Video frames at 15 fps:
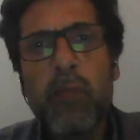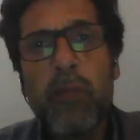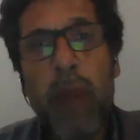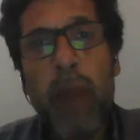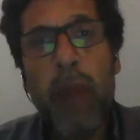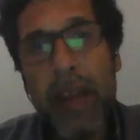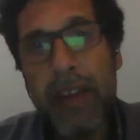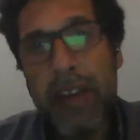
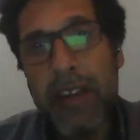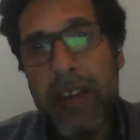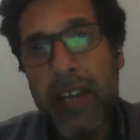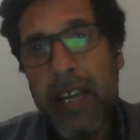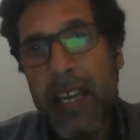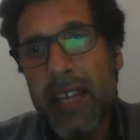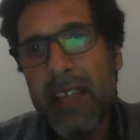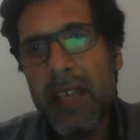painted
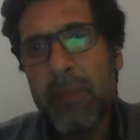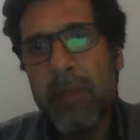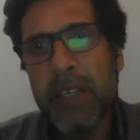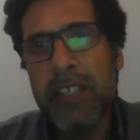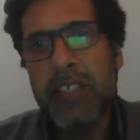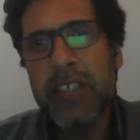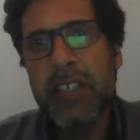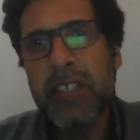another
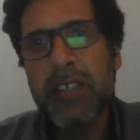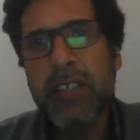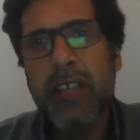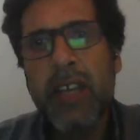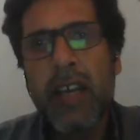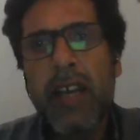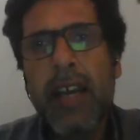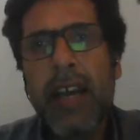picture,
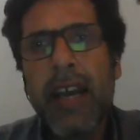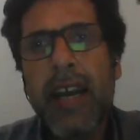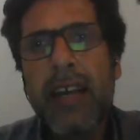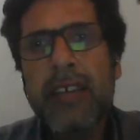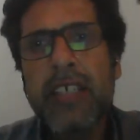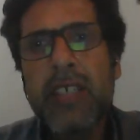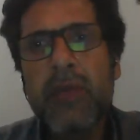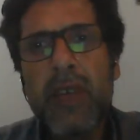
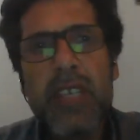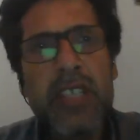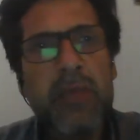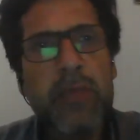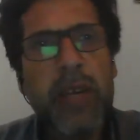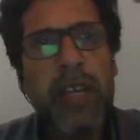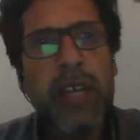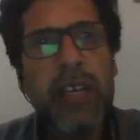as it was
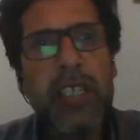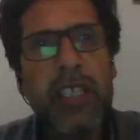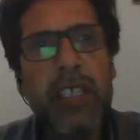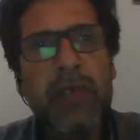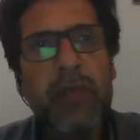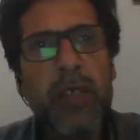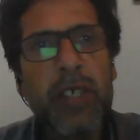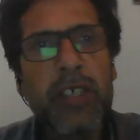mainly
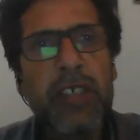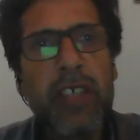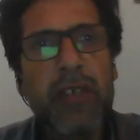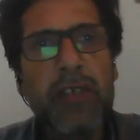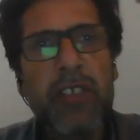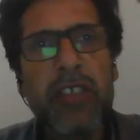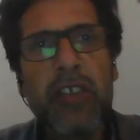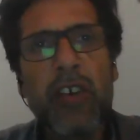the works
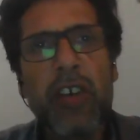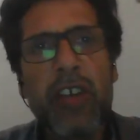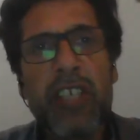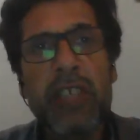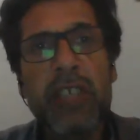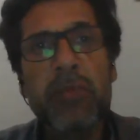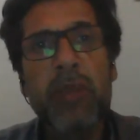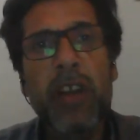of the
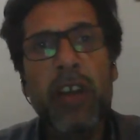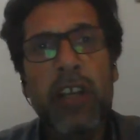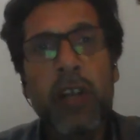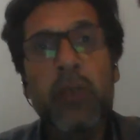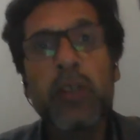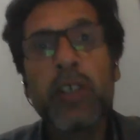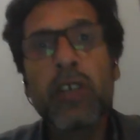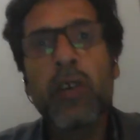scholars
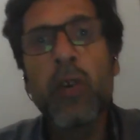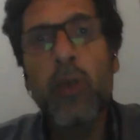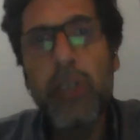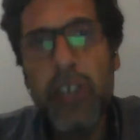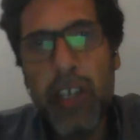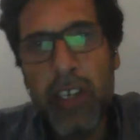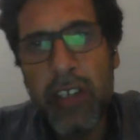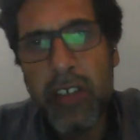belonging to the
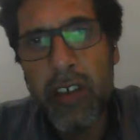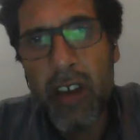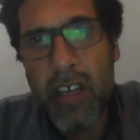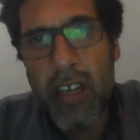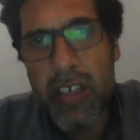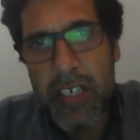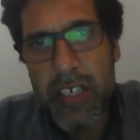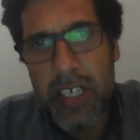colonial
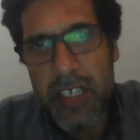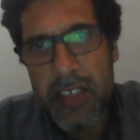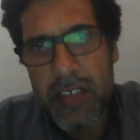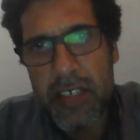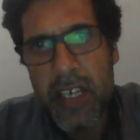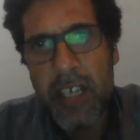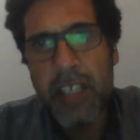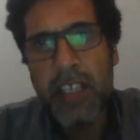
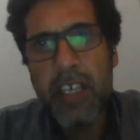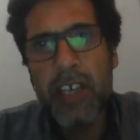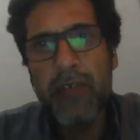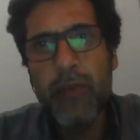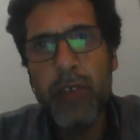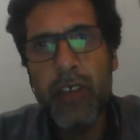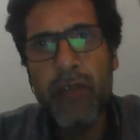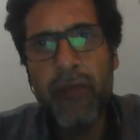countries.
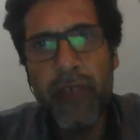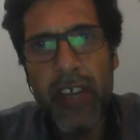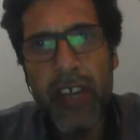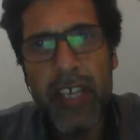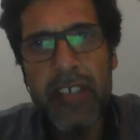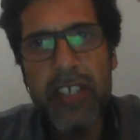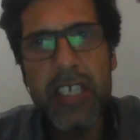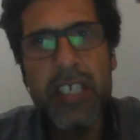Therefore, a
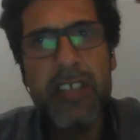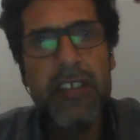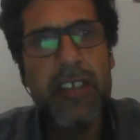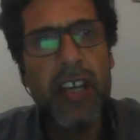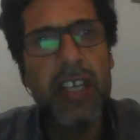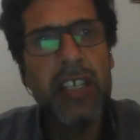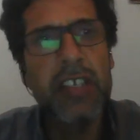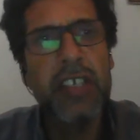fresh
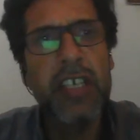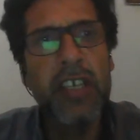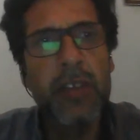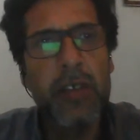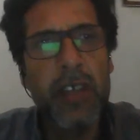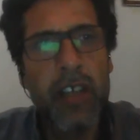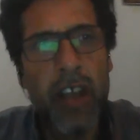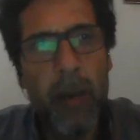insight
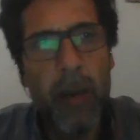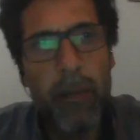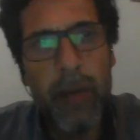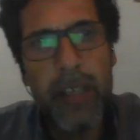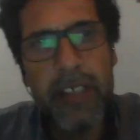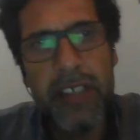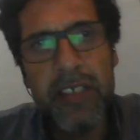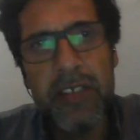into the
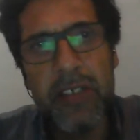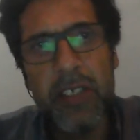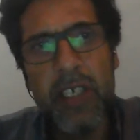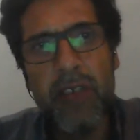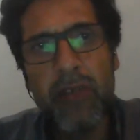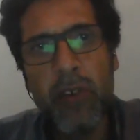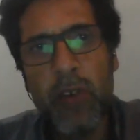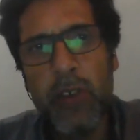complex history
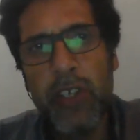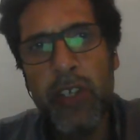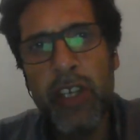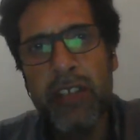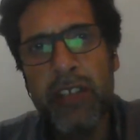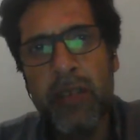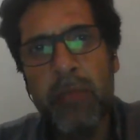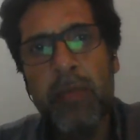of
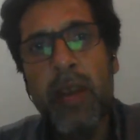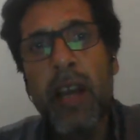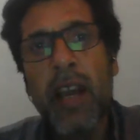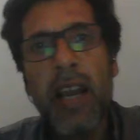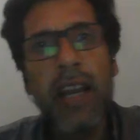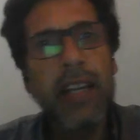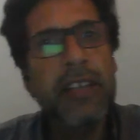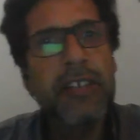colonialism
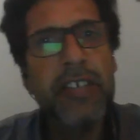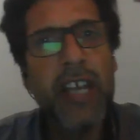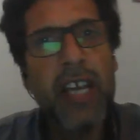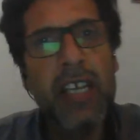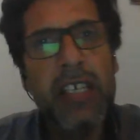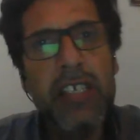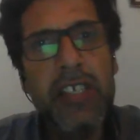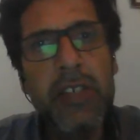and a
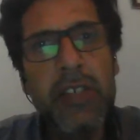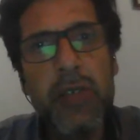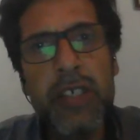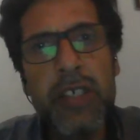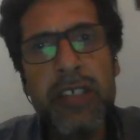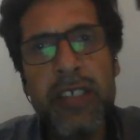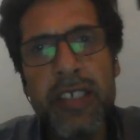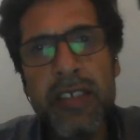challenge to
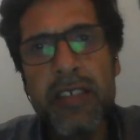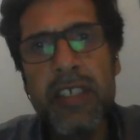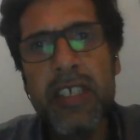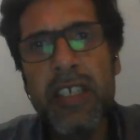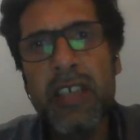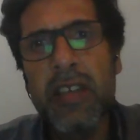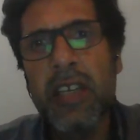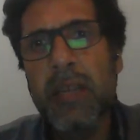
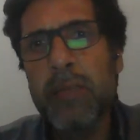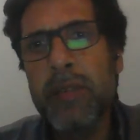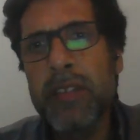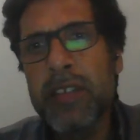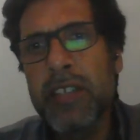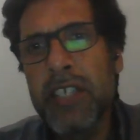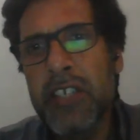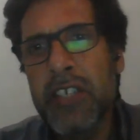existing
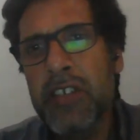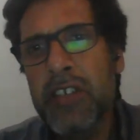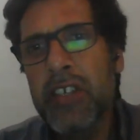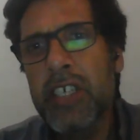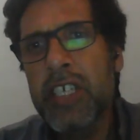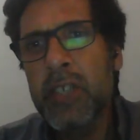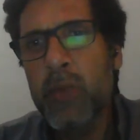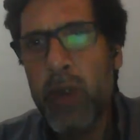
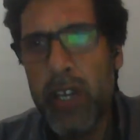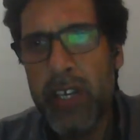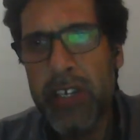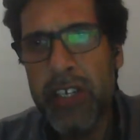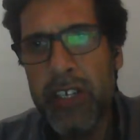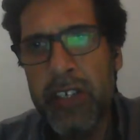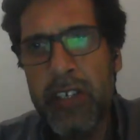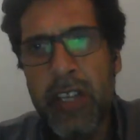representation is
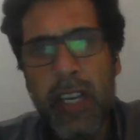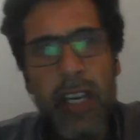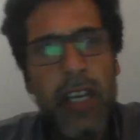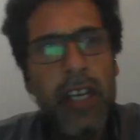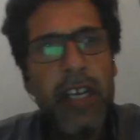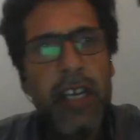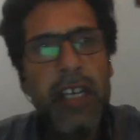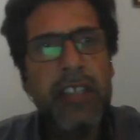warranted.
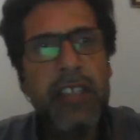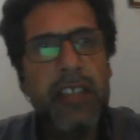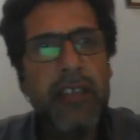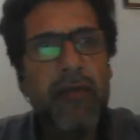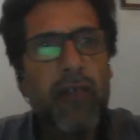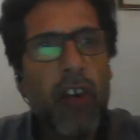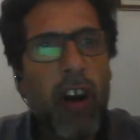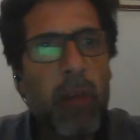It is a
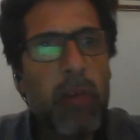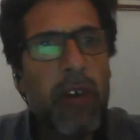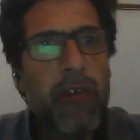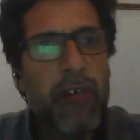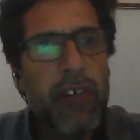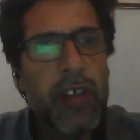form of